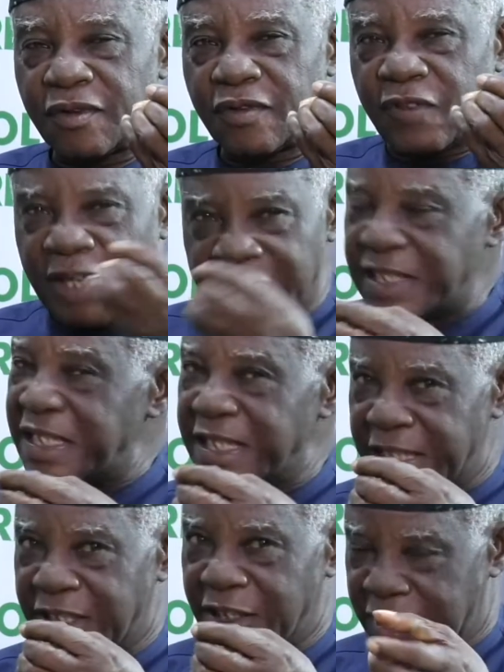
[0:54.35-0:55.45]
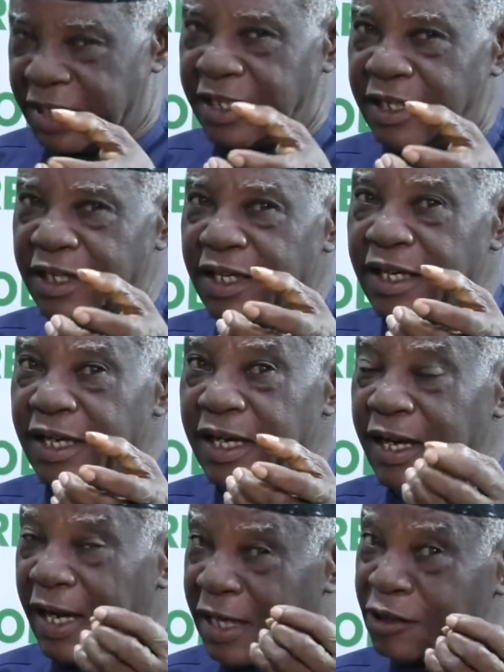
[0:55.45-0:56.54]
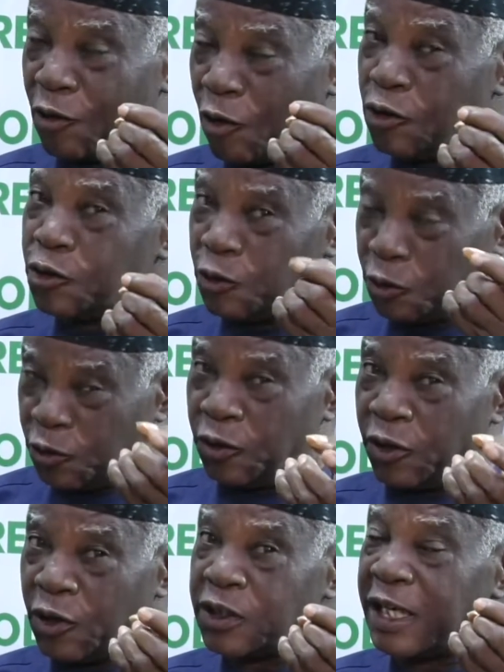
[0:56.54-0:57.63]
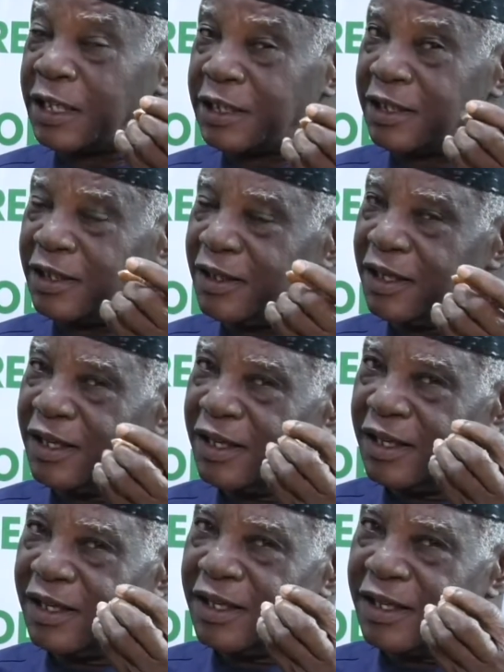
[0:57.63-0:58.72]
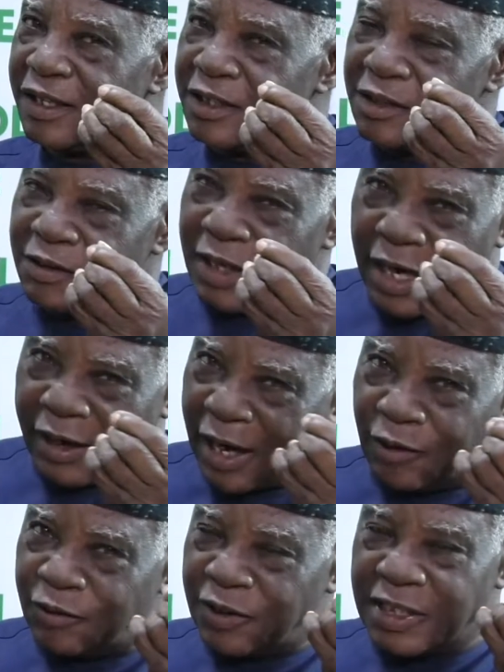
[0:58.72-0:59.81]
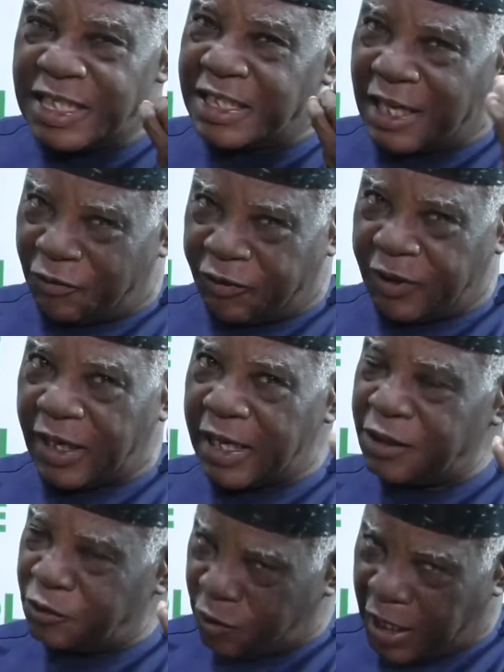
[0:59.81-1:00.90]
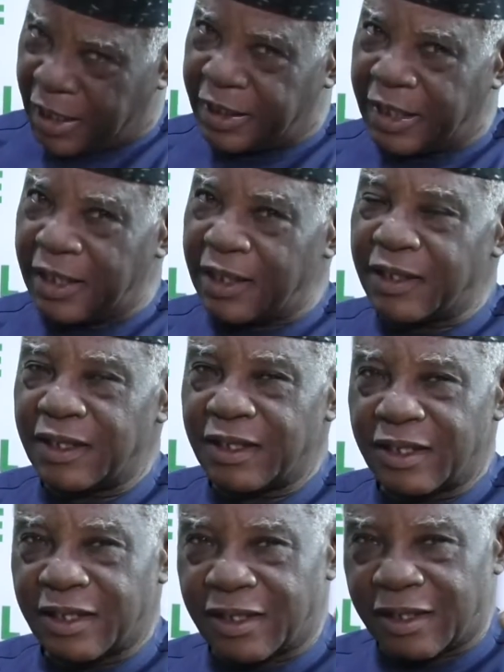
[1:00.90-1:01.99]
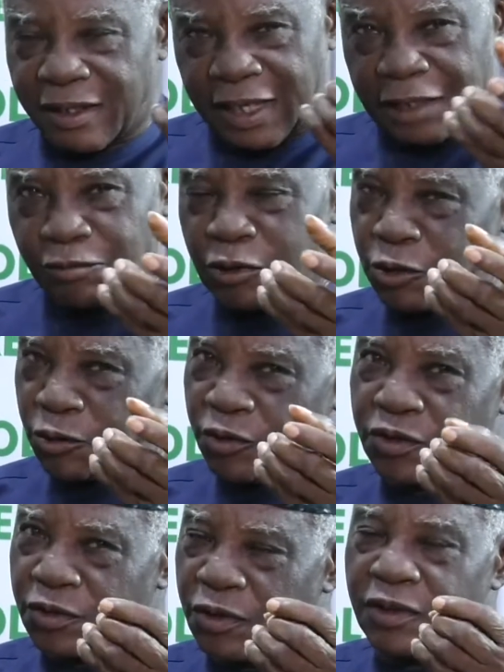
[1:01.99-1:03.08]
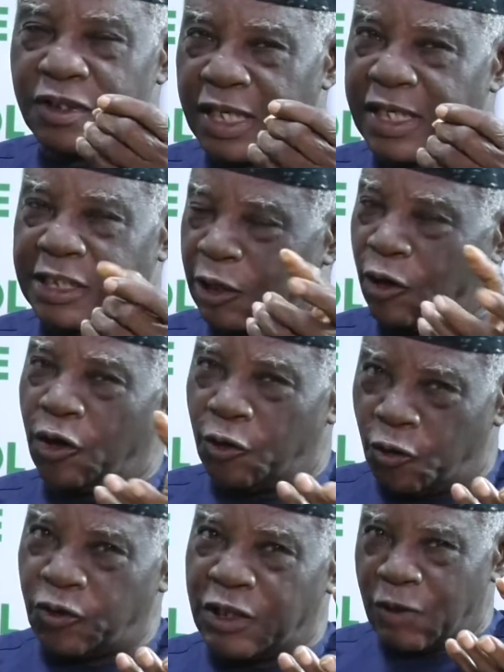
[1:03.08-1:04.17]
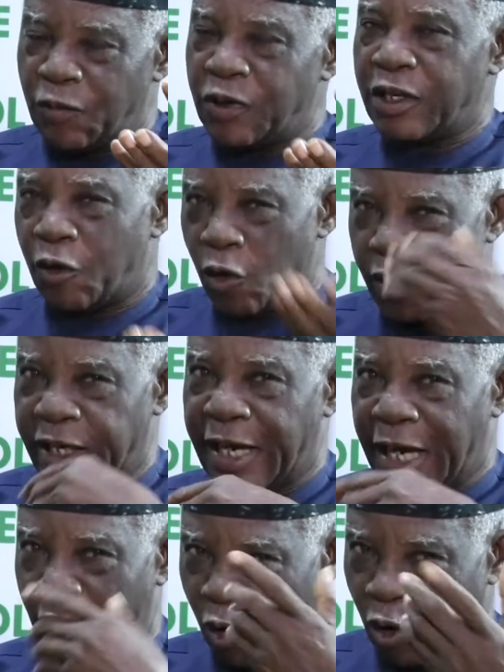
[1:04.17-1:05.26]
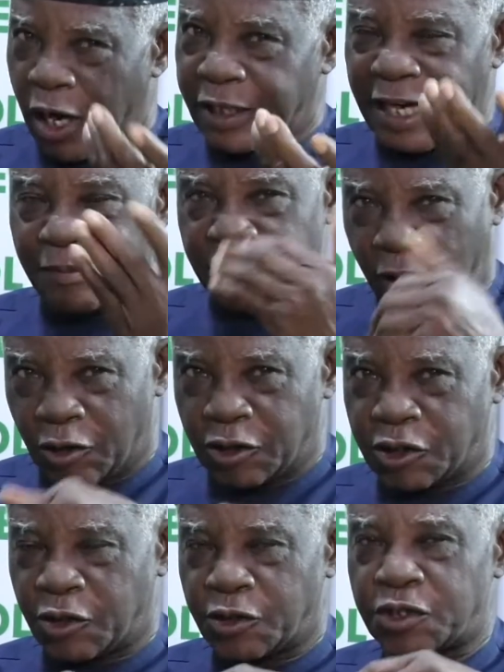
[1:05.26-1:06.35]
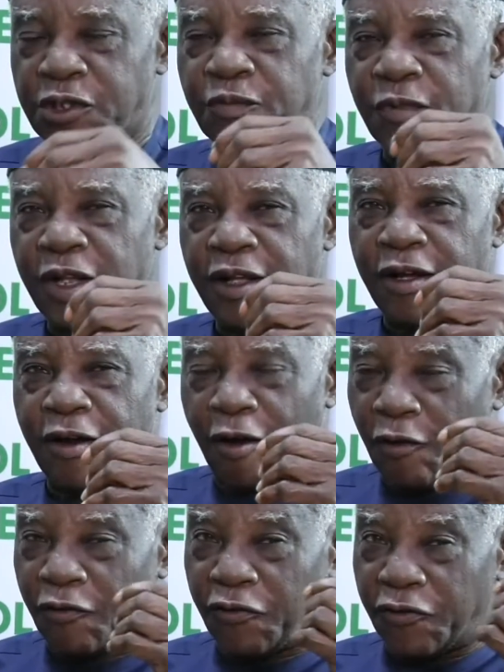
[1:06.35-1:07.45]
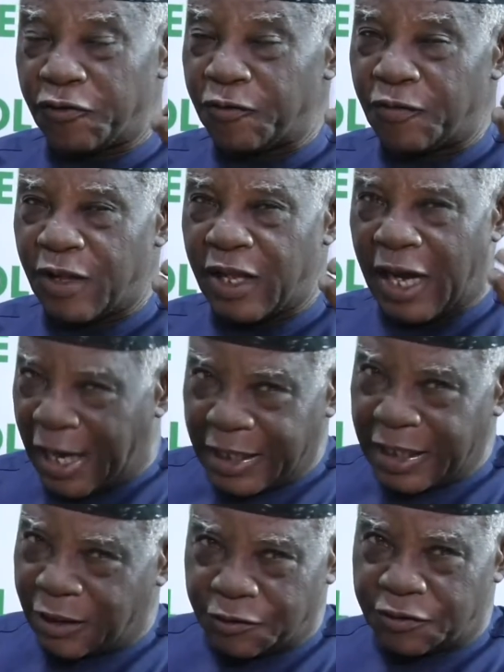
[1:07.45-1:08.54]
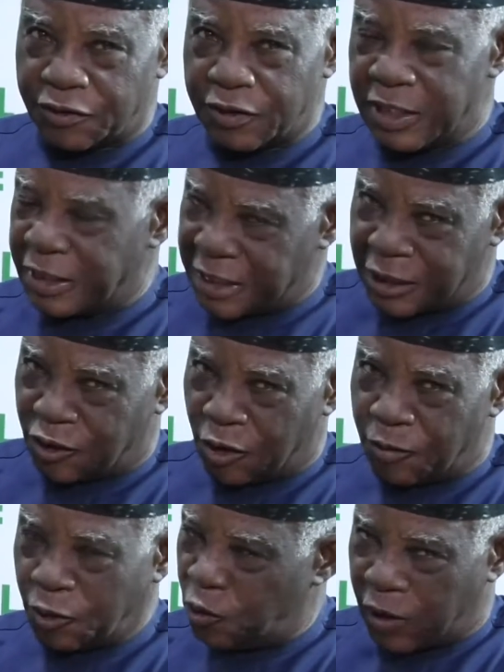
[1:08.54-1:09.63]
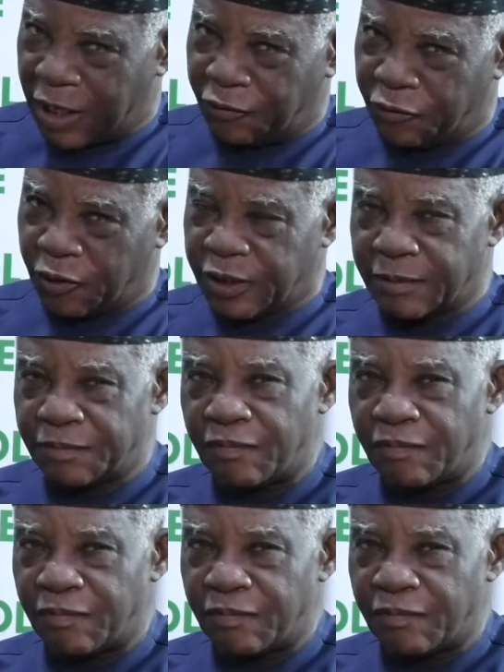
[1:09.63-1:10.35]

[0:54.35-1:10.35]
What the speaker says: The NCDC has also told us that around East Africa, Uganda, that we should take a second look we go in and go out and be conscious of our health, the symptoms, look out for them.